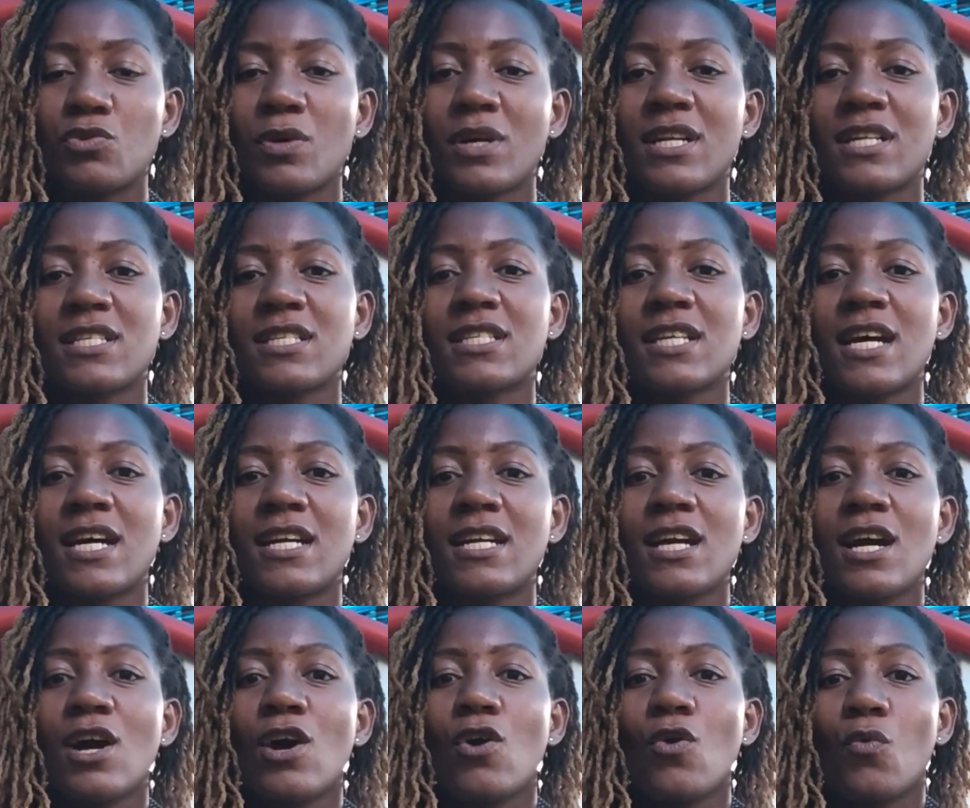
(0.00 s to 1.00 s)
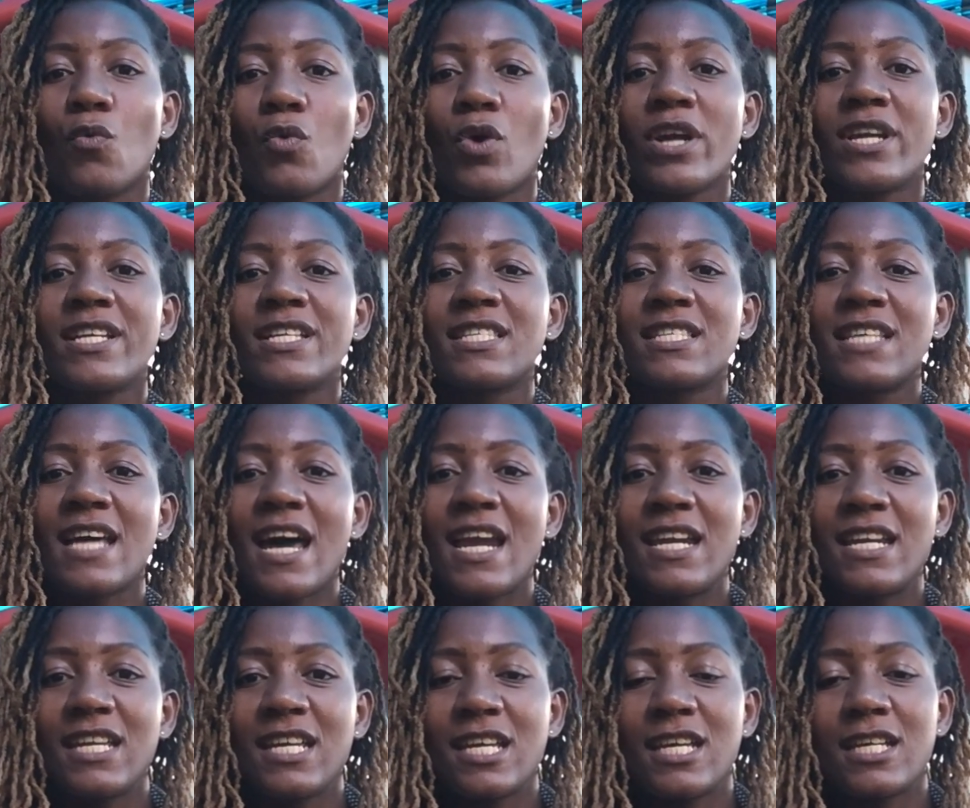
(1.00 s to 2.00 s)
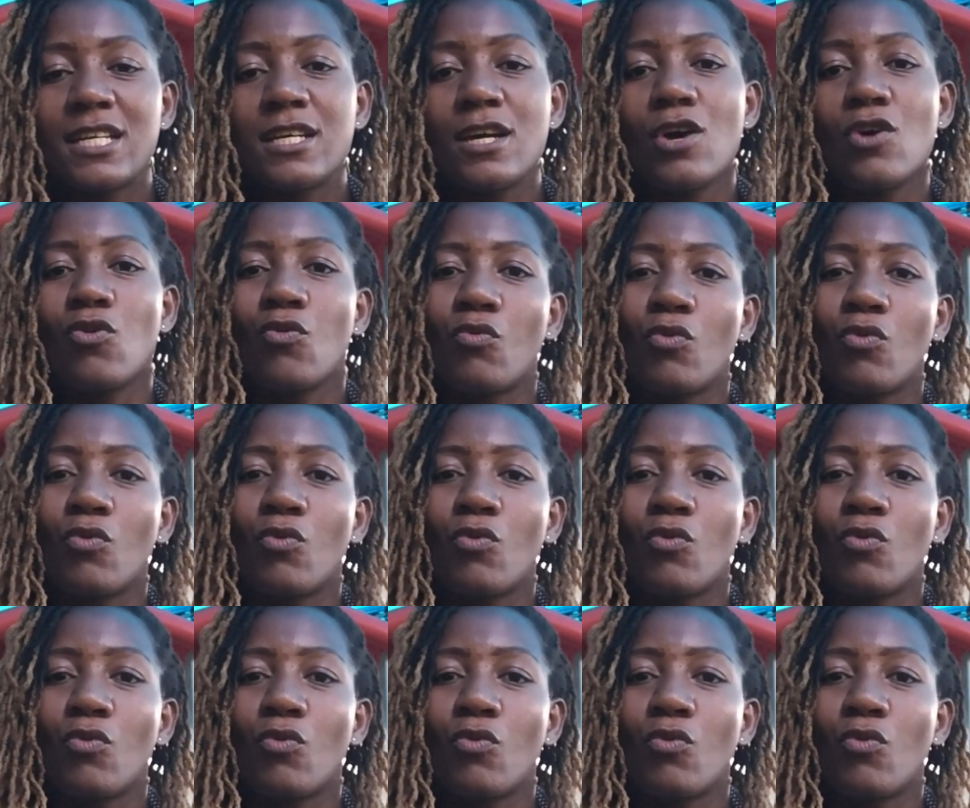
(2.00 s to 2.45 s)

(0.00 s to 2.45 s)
to understand what is their need,